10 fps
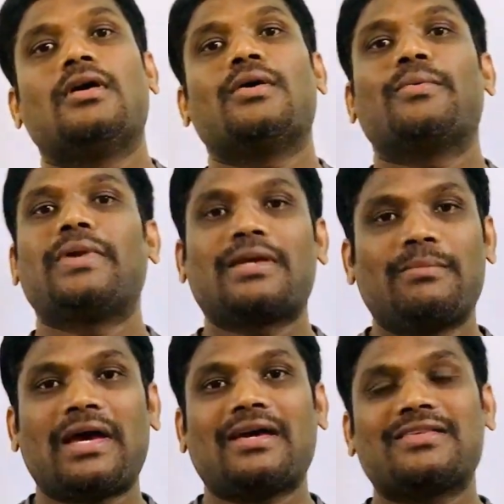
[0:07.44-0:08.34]
Welcome
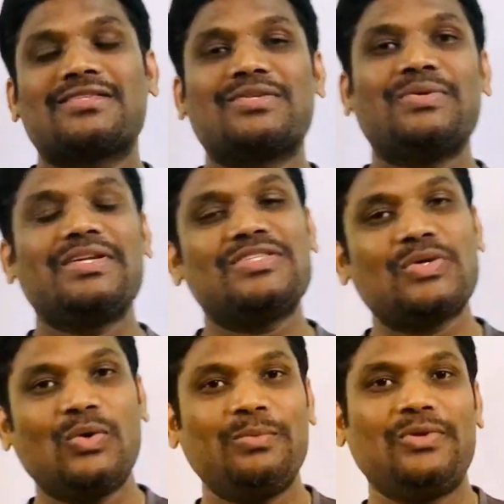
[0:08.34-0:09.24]
back, students.
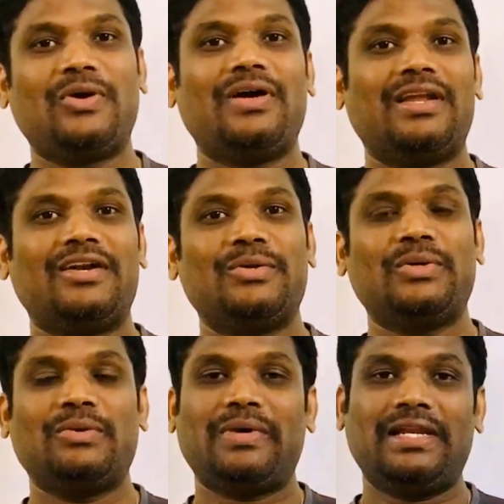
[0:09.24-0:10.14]
Hope you all are
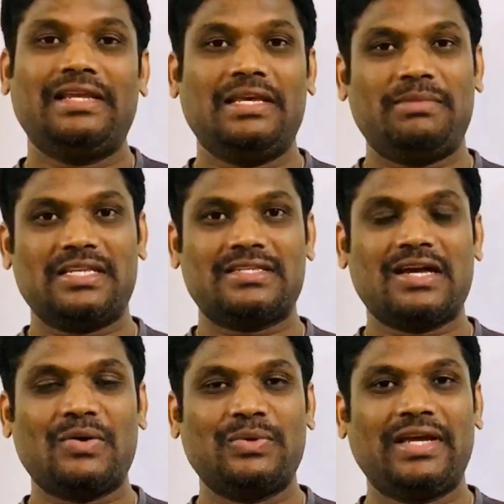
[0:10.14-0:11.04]
doing well, keeping
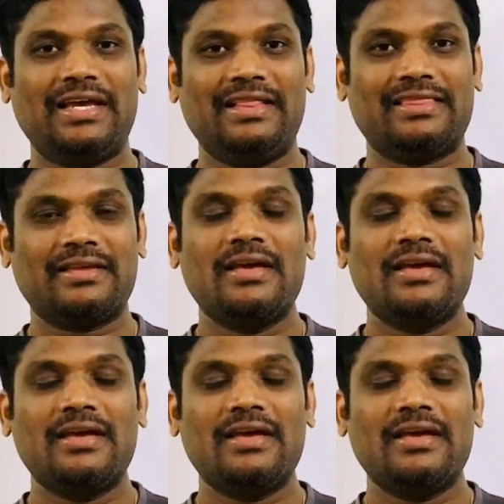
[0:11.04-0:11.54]
sound health.